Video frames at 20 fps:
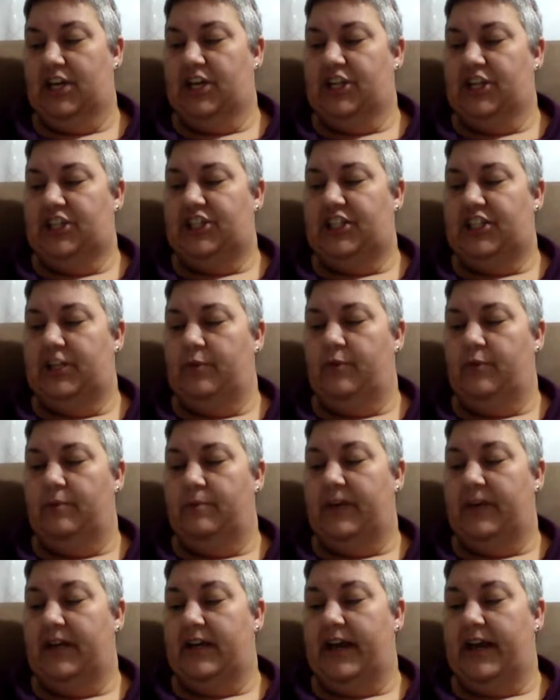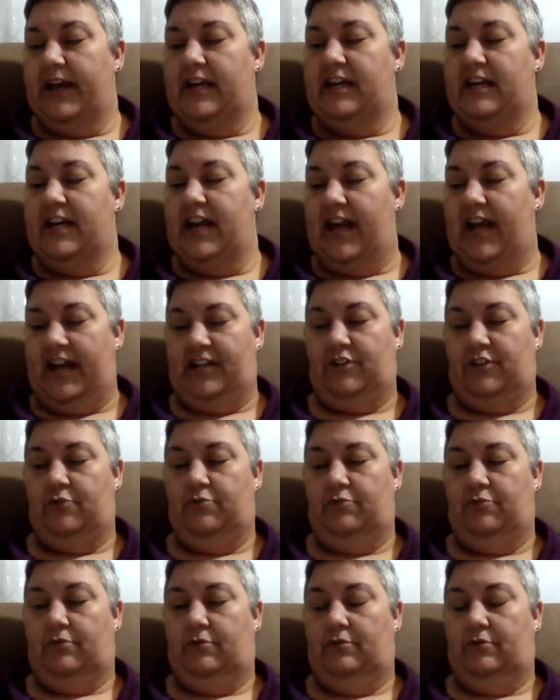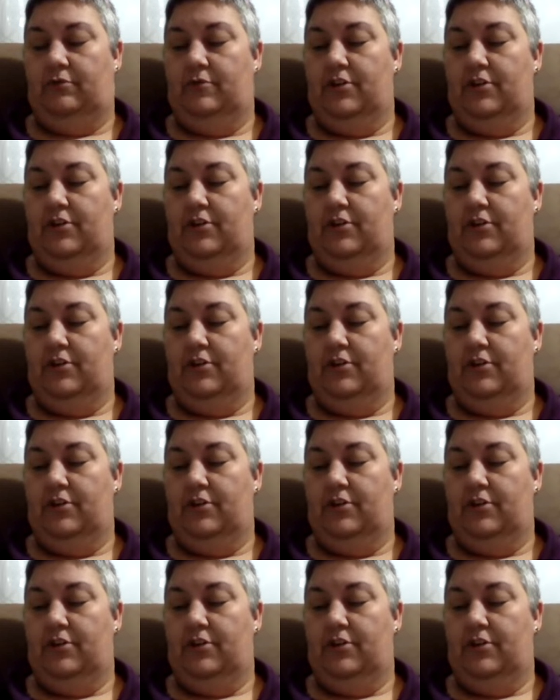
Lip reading: She would be a natural.